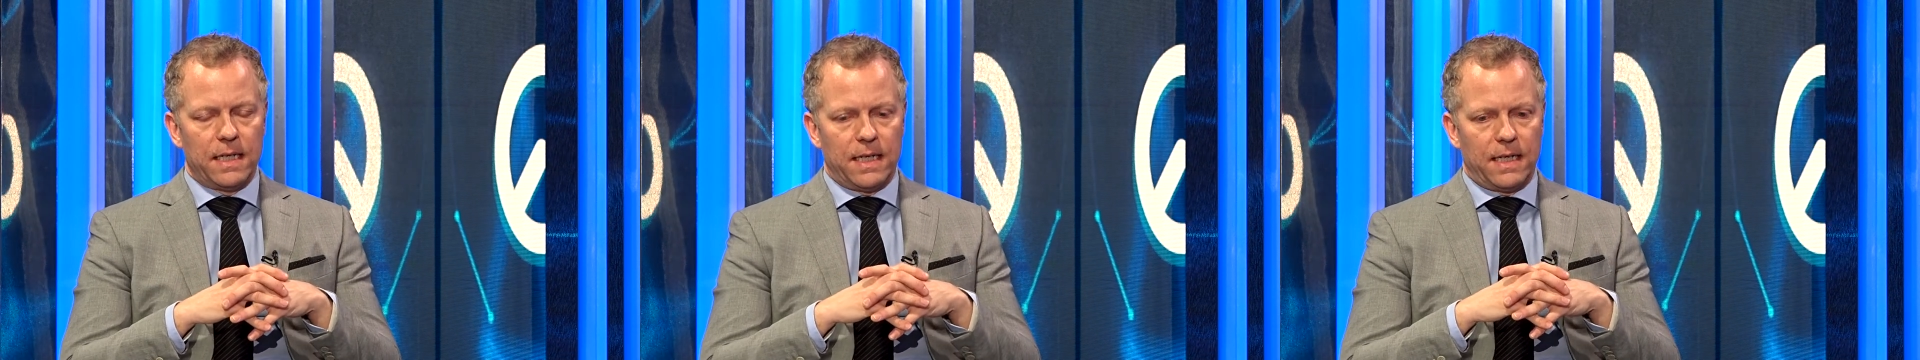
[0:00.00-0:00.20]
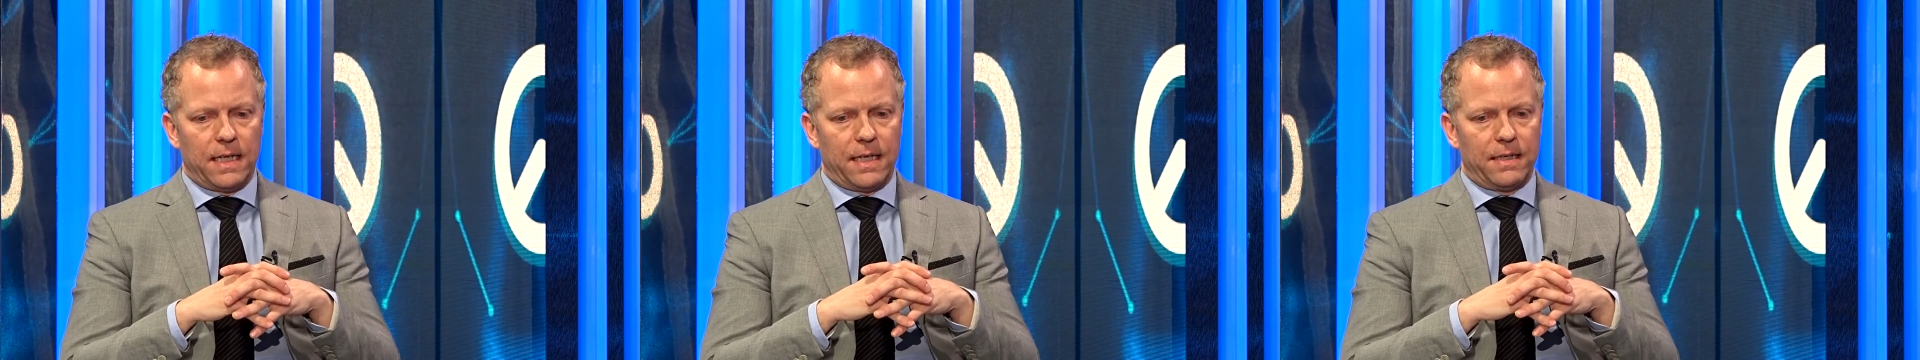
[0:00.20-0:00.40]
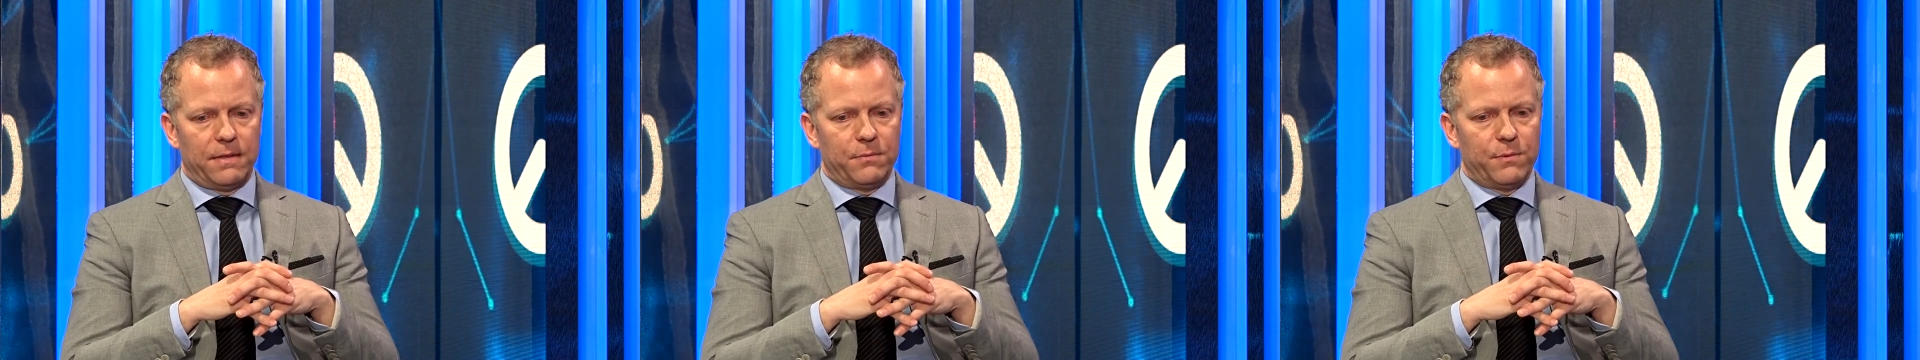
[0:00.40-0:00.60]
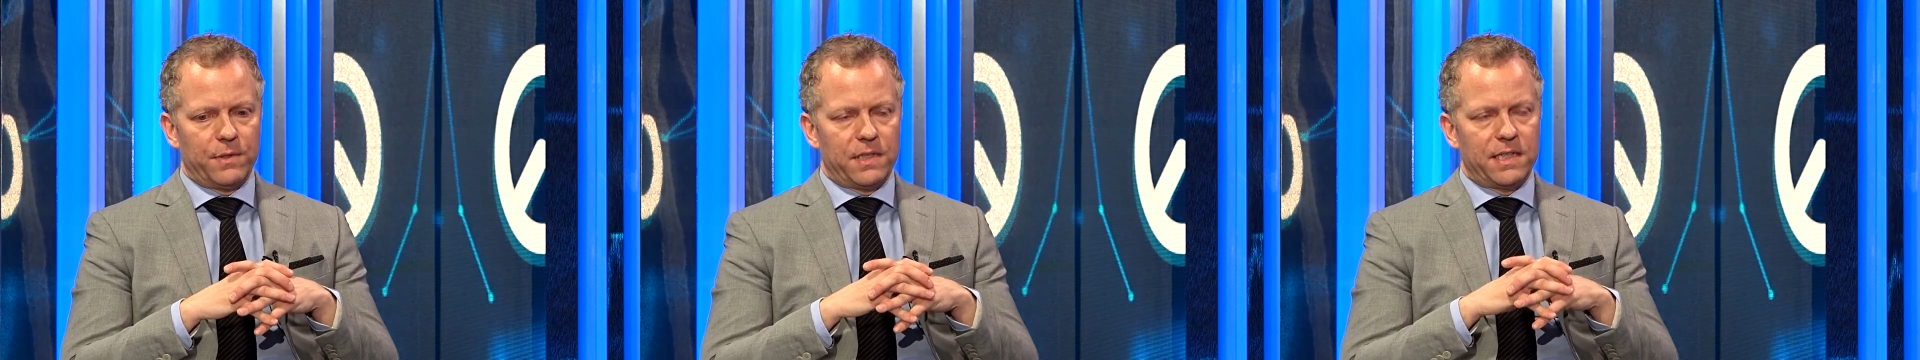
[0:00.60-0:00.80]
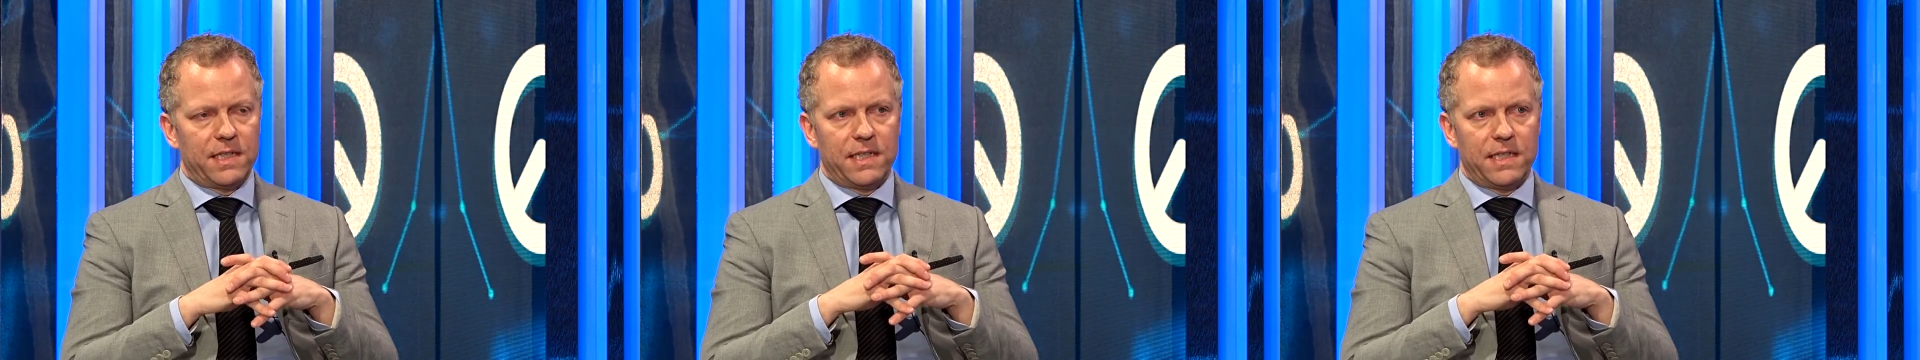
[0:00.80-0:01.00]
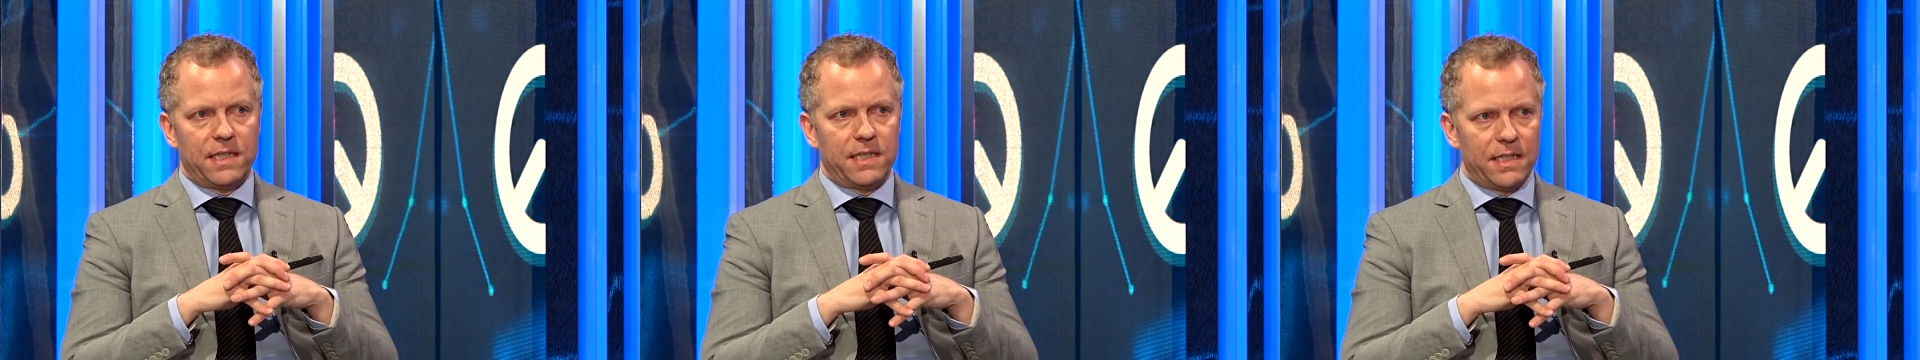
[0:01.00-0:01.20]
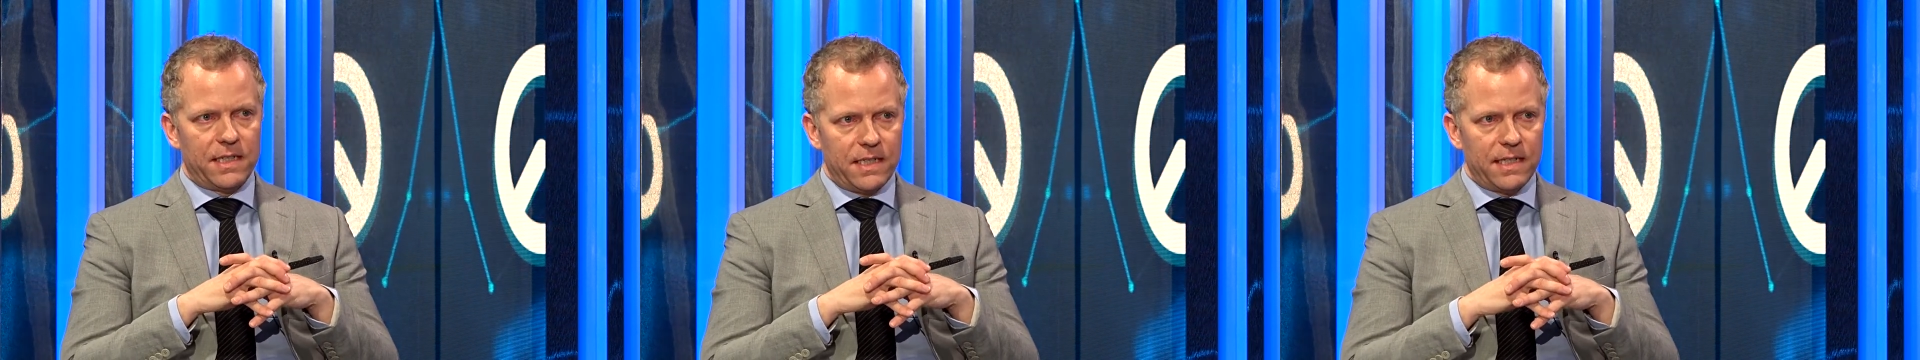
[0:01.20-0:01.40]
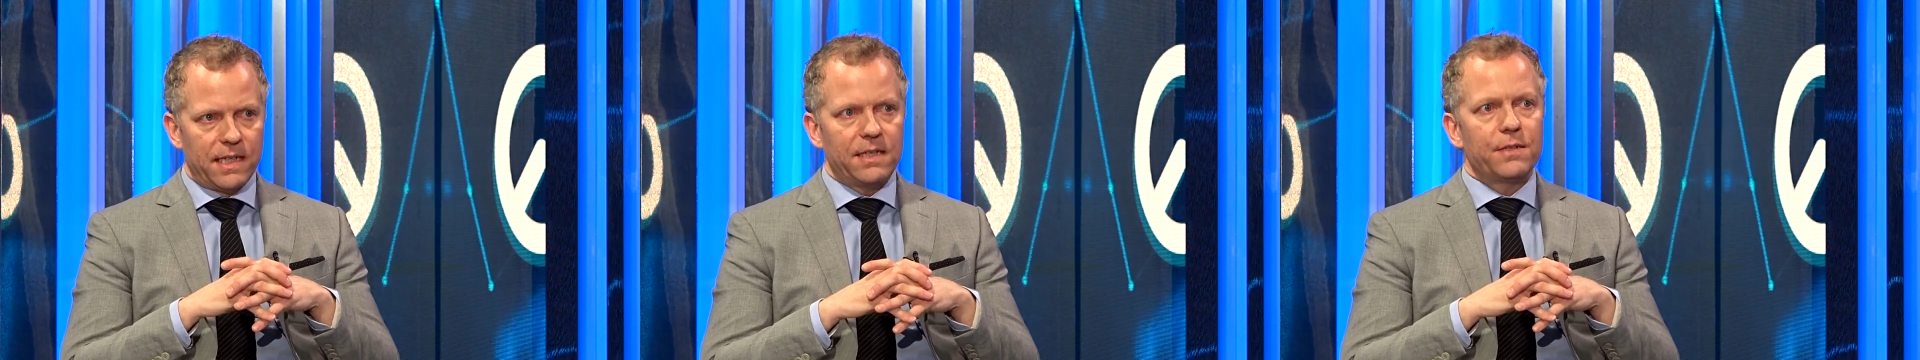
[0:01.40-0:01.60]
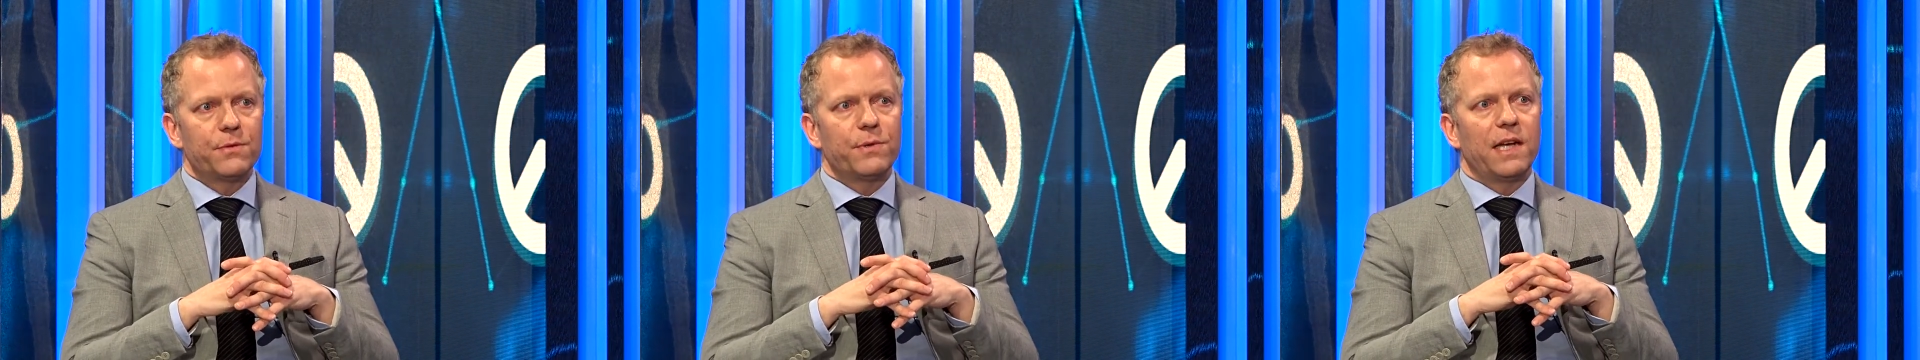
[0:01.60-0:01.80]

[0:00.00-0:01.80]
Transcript: With the CEC, yes,